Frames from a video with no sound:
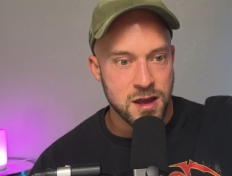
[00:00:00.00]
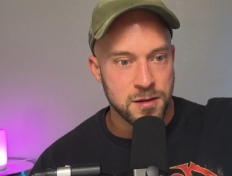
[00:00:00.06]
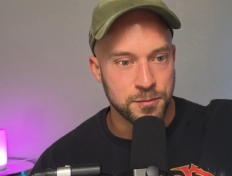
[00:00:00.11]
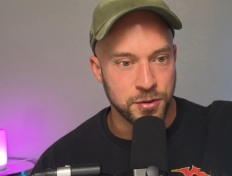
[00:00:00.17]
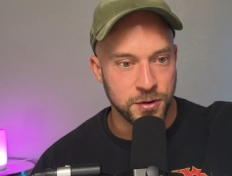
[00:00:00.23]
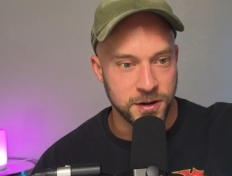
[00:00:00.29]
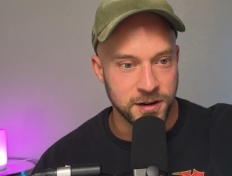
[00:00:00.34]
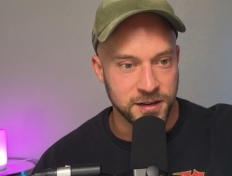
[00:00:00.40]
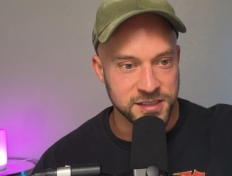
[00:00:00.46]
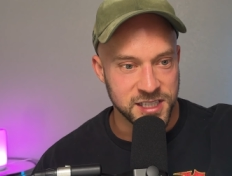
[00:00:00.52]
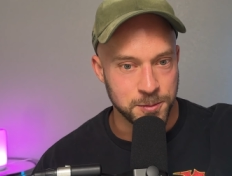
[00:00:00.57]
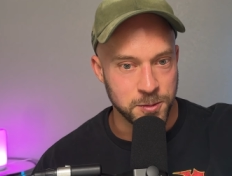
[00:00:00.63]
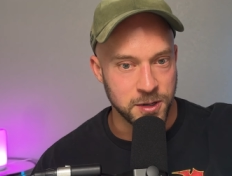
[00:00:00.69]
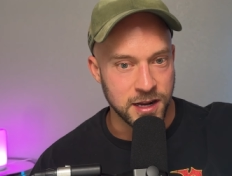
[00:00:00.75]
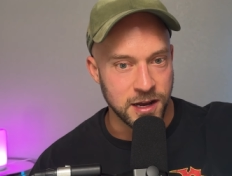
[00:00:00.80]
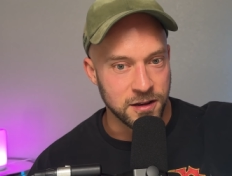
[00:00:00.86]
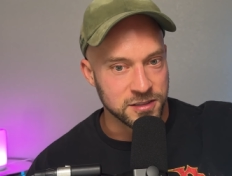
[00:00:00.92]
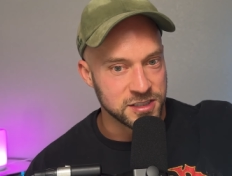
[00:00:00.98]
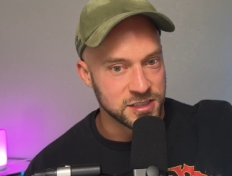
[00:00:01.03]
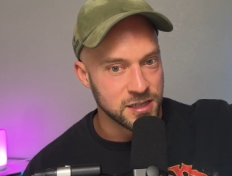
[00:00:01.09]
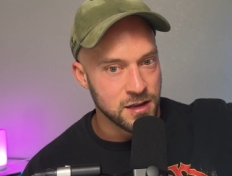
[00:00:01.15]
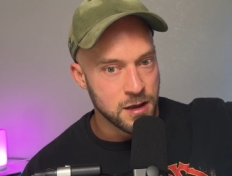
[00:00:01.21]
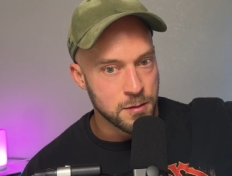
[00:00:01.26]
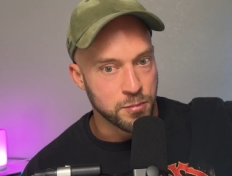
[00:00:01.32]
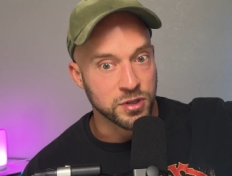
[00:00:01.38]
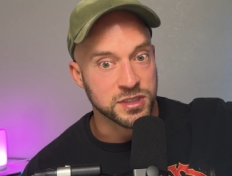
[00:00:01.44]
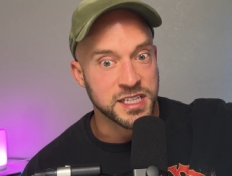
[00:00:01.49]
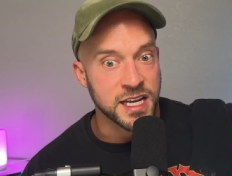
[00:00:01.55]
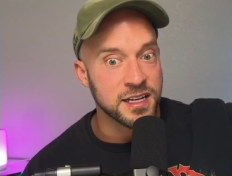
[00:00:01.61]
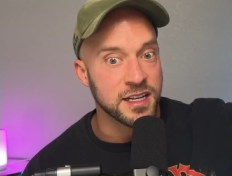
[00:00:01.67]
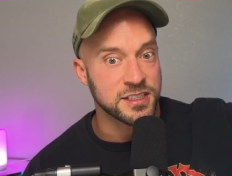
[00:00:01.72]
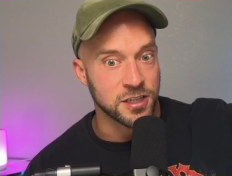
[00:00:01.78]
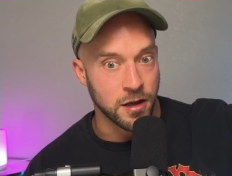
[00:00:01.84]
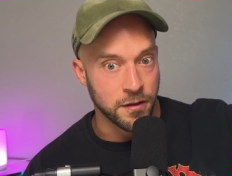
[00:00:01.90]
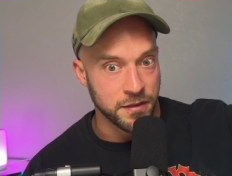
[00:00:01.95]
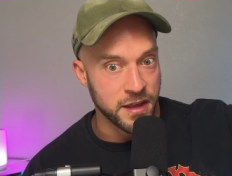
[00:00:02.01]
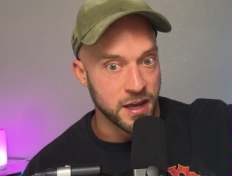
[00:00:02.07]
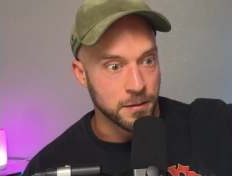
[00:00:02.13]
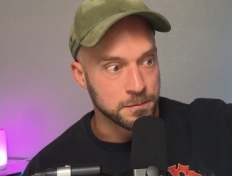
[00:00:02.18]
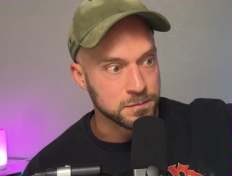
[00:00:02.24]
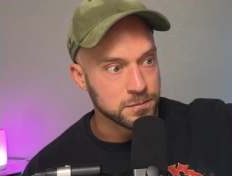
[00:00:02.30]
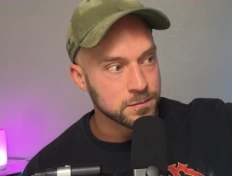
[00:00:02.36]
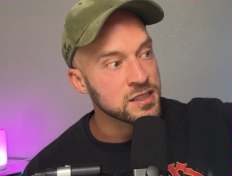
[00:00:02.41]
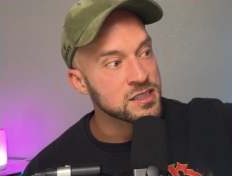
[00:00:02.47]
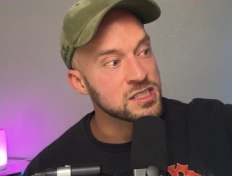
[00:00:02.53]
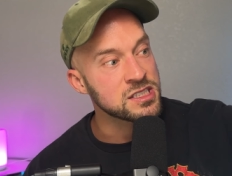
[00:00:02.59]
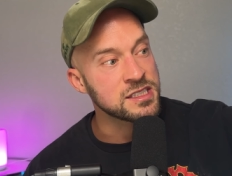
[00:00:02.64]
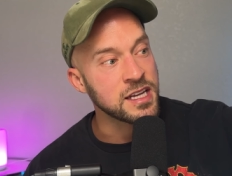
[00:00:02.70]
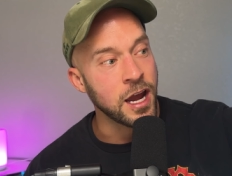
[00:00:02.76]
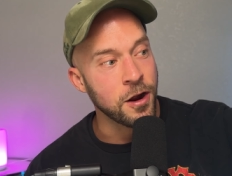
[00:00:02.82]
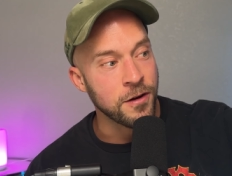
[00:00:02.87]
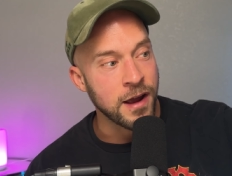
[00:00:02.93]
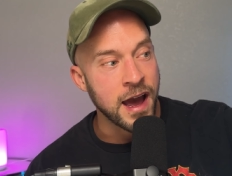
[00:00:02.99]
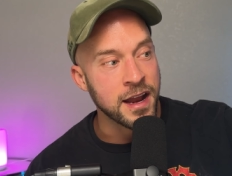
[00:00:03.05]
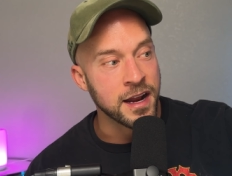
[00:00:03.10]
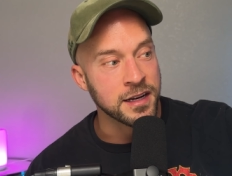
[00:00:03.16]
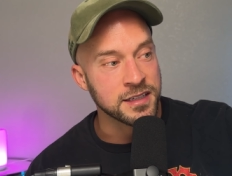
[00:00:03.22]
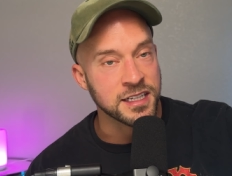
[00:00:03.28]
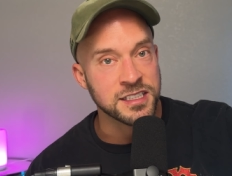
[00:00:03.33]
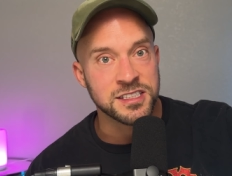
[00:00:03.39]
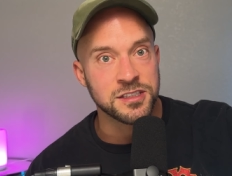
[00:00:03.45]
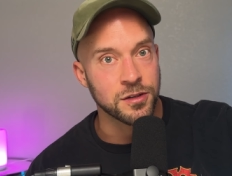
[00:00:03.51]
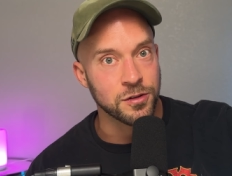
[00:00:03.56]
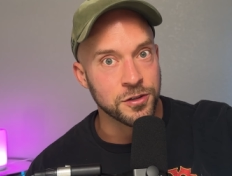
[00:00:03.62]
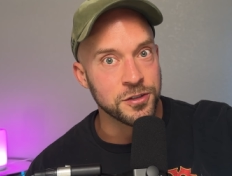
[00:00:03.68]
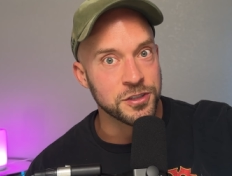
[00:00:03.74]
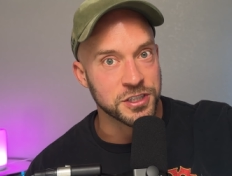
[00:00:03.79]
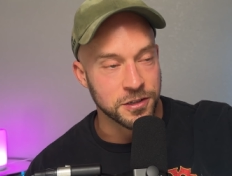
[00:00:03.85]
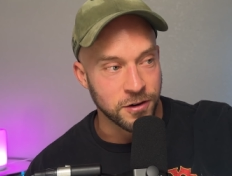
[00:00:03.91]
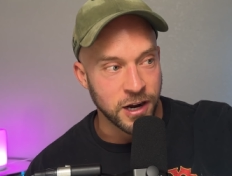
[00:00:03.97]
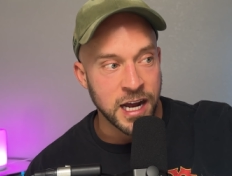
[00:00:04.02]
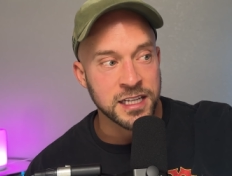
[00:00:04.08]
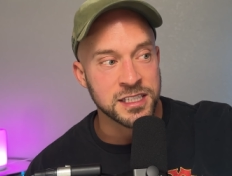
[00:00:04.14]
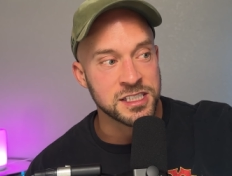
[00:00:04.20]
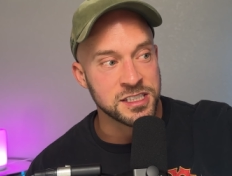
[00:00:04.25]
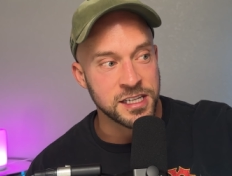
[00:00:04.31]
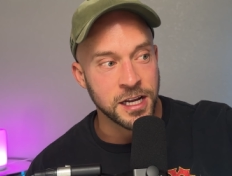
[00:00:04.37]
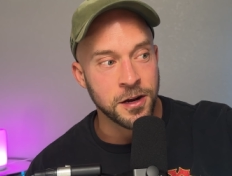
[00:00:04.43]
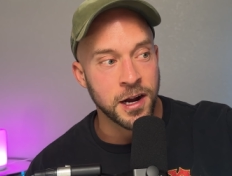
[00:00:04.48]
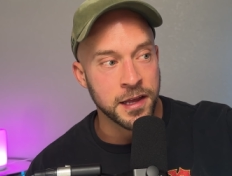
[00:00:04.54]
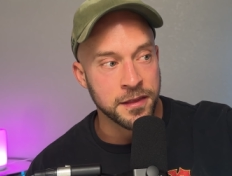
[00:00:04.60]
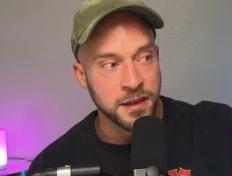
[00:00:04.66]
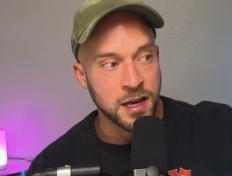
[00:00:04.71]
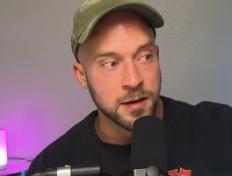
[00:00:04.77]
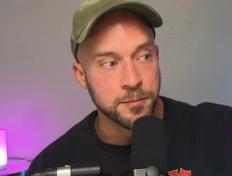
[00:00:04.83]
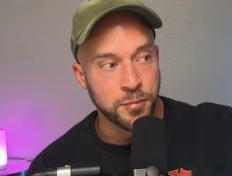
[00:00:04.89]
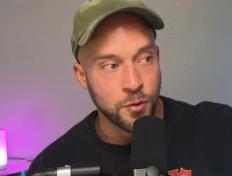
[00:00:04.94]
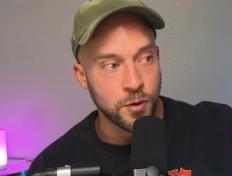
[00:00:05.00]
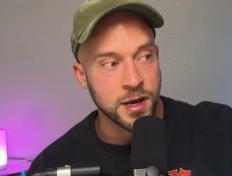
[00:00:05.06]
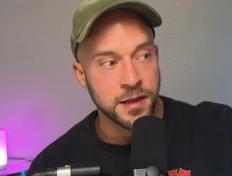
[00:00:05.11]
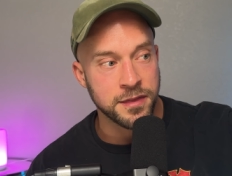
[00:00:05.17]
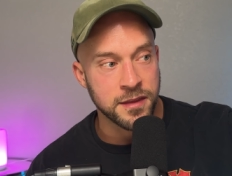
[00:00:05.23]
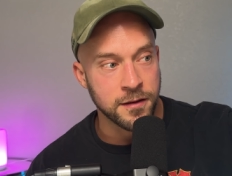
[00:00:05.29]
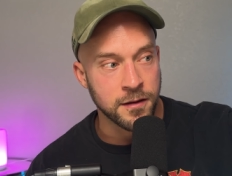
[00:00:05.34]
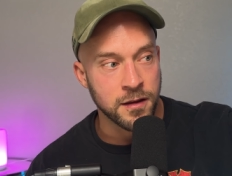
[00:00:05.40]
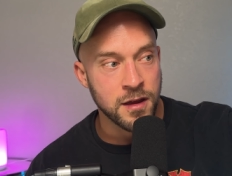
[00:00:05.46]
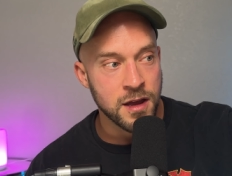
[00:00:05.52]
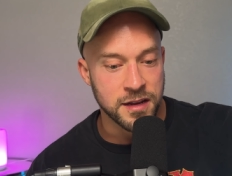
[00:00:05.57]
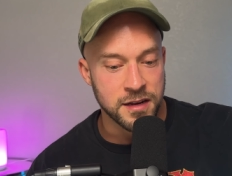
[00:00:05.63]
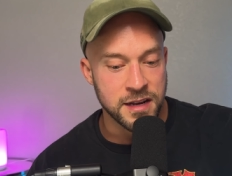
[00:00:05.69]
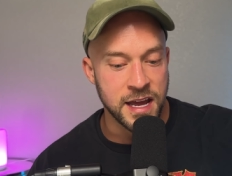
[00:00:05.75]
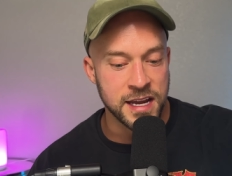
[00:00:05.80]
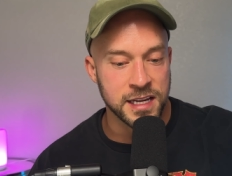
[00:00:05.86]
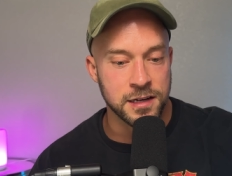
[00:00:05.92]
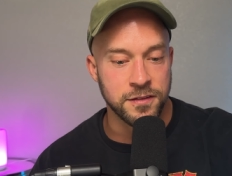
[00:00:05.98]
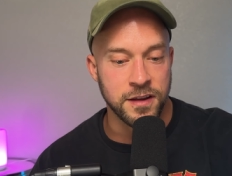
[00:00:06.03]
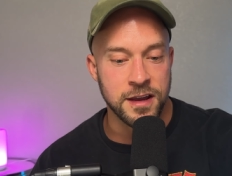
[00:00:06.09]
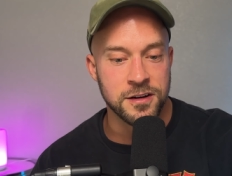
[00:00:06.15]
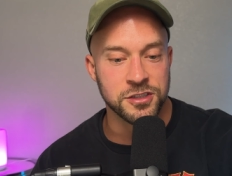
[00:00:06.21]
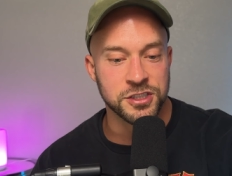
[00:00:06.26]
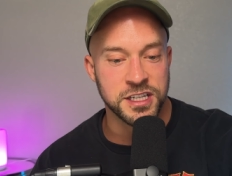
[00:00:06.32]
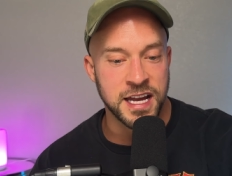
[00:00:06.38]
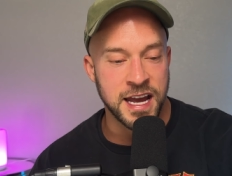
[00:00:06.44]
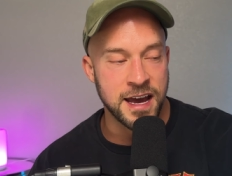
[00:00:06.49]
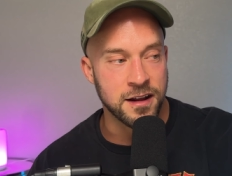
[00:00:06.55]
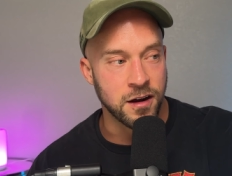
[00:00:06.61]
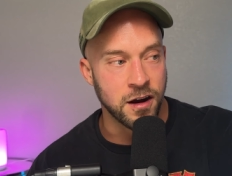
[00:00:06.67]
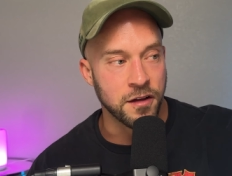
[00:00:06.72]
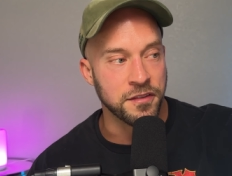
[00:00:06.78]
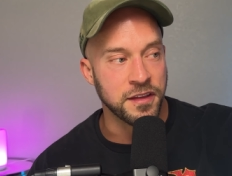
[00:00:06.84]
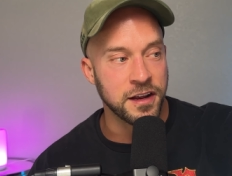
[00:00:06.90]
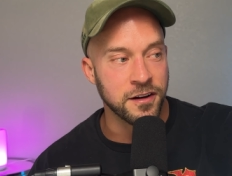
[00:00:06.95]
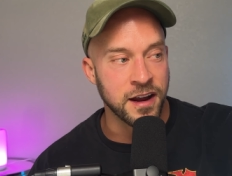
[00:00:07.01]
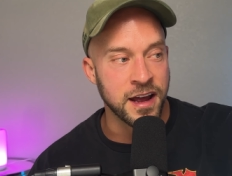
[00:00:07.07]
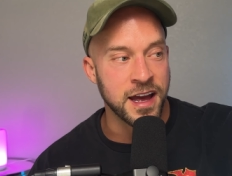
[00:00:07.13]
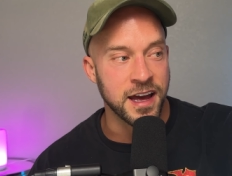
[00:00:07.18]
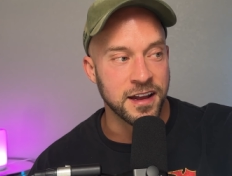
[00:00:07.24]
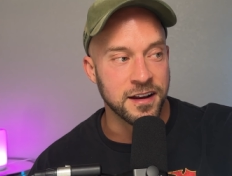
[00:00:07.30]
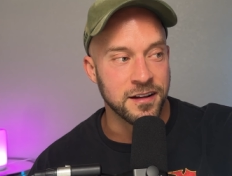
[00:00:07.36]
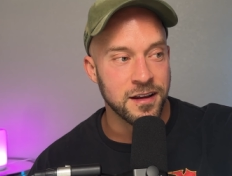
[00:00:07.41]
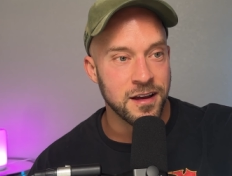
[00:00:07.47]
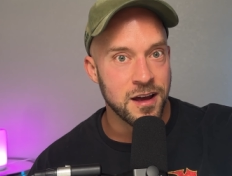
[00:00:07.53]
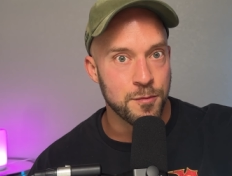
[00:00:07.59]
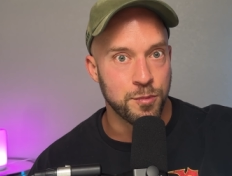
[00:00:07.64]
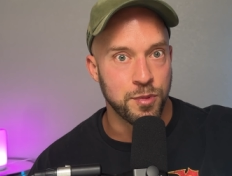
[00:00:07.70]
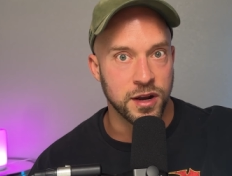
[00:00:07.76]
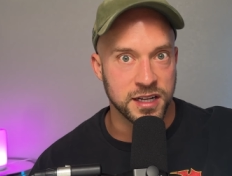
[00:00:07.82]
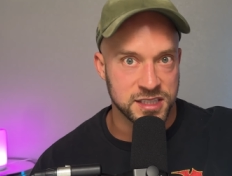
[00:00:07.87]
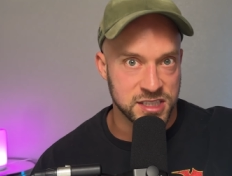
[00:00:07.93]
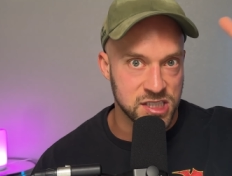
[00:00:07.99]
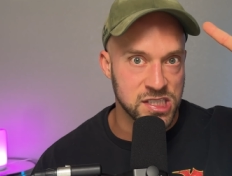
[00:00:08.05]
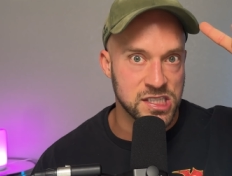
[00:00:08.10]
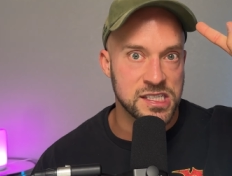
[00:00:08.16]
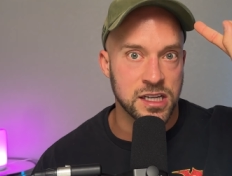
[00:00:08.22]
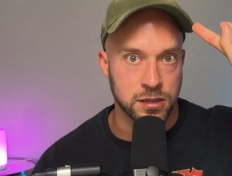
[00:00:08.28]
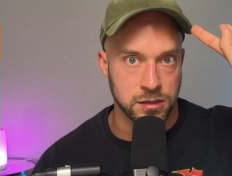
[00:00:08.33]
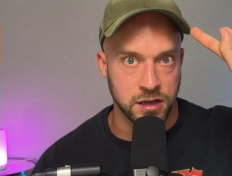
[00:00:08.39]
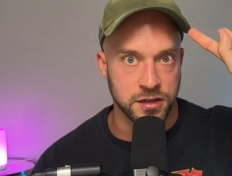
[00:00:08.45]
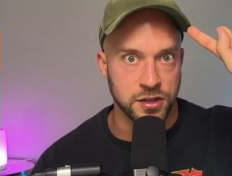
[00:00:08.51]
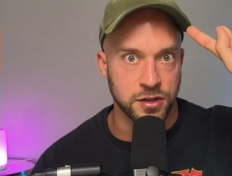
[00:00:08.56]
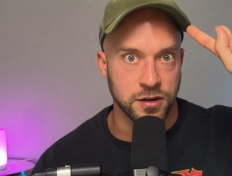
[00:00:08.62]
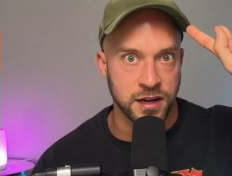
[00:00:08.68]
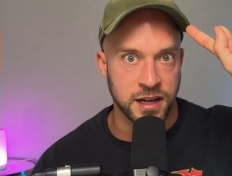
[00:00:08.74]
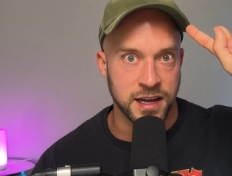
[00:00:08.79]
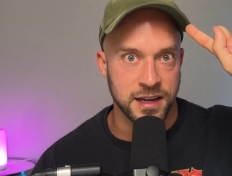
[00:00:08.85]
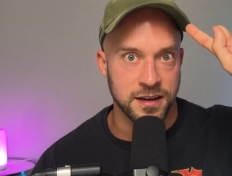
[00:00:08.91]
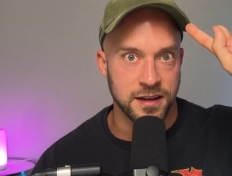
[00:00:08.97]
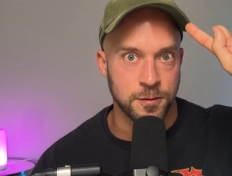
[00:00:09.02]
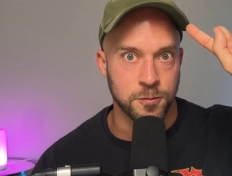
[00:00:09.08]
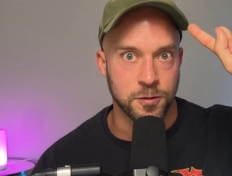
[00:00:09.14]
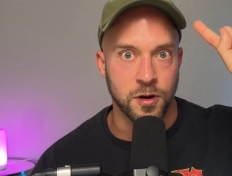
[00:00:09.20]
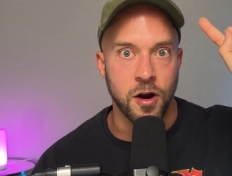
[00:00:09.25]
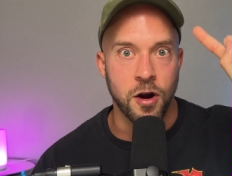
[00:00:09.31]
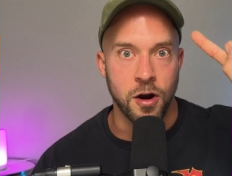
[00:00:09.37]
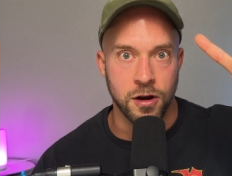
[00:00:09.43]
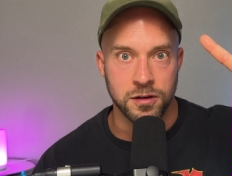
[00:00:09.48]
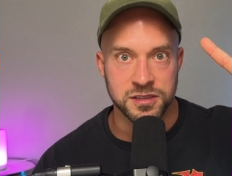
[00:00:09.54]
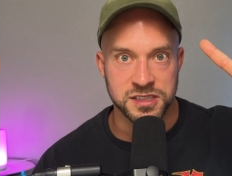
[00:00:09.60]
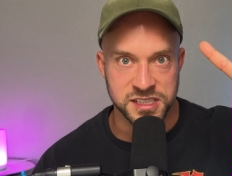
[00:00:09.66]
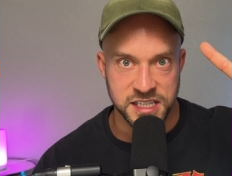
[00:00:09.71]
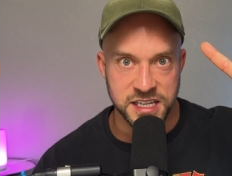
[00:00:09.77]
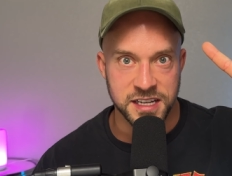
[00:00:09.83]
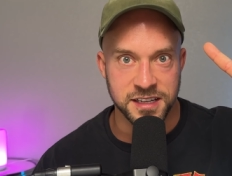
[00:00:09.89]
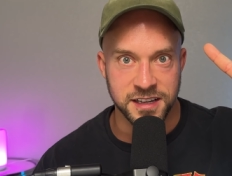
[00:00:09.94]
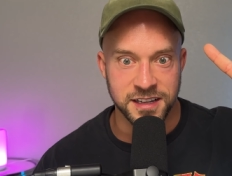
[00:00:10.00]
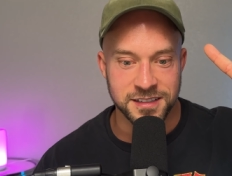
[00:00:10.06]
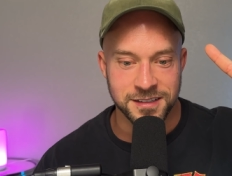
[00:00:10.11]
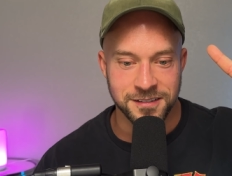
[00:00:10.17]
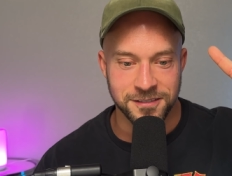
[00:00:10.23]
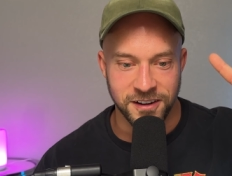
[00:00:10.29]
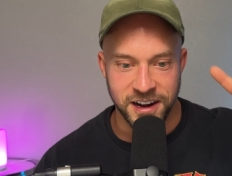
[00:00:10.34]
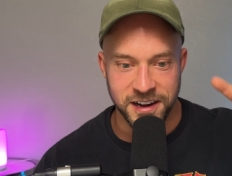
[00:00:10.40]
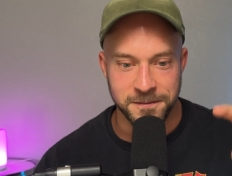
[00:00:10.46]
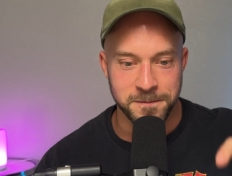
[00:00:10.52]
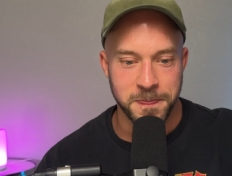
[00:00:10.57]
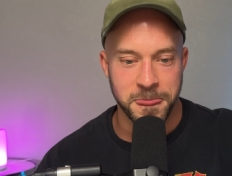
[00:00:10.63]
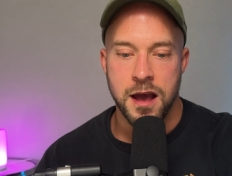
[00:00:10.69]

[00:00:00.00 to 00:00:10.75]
put it on someone else, pretend it's on them, stare at it. It's delusion, right? Stare at them, point at the negative energy hat on their head, but it's still on your head, and we're all seeing it, right?